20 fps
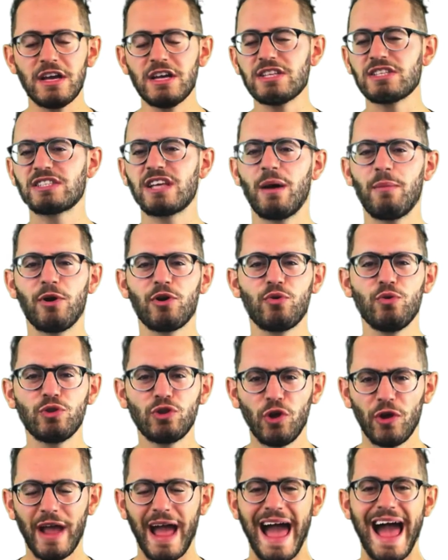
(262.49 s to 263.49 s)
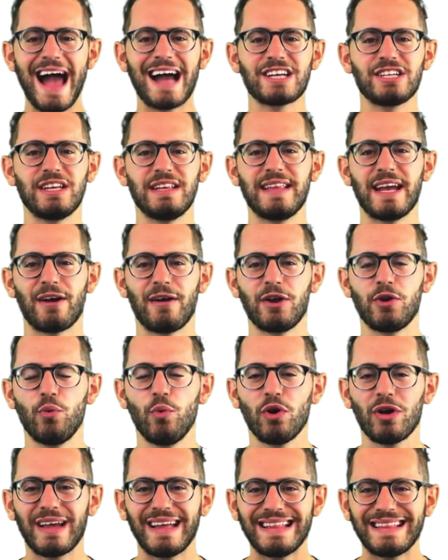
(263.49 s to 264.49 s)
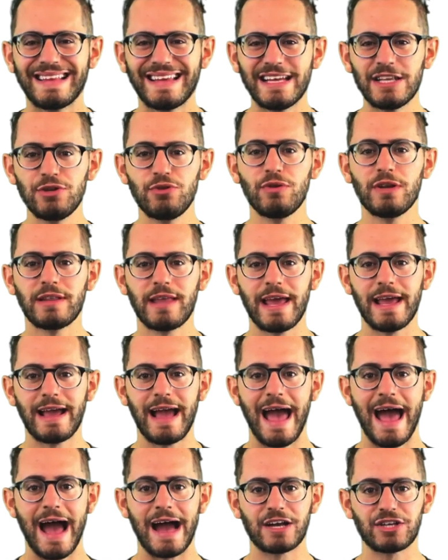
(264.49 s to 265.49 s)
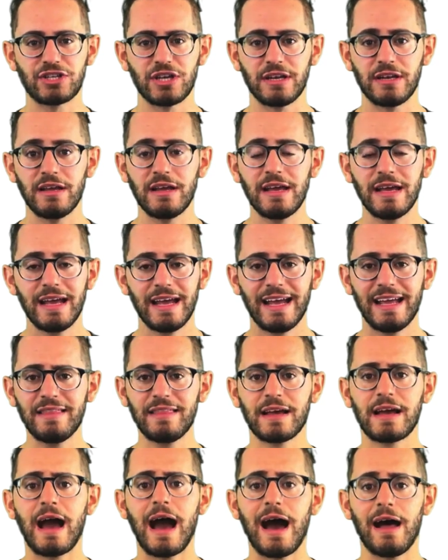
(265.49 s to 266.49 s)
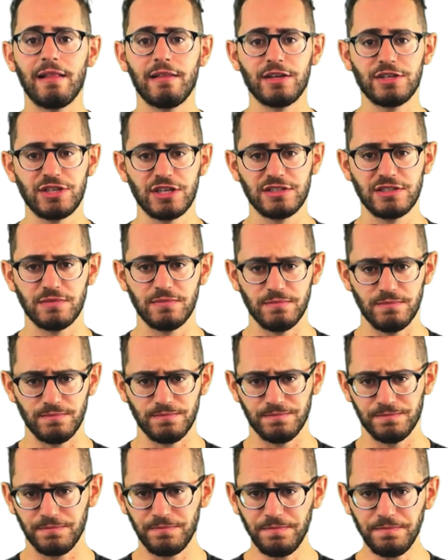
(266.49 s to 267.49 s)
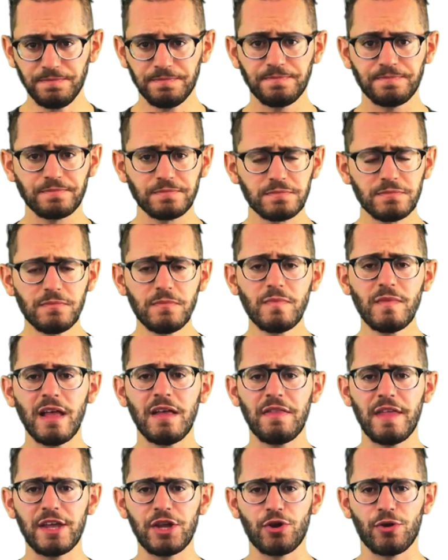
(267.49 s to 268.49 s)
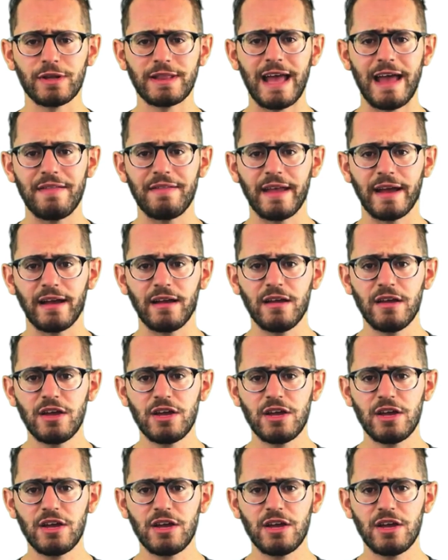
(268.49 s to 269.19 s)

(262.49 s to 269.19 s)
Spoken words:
Someone who took action there and who will continue to take action in the colleges that you're attending.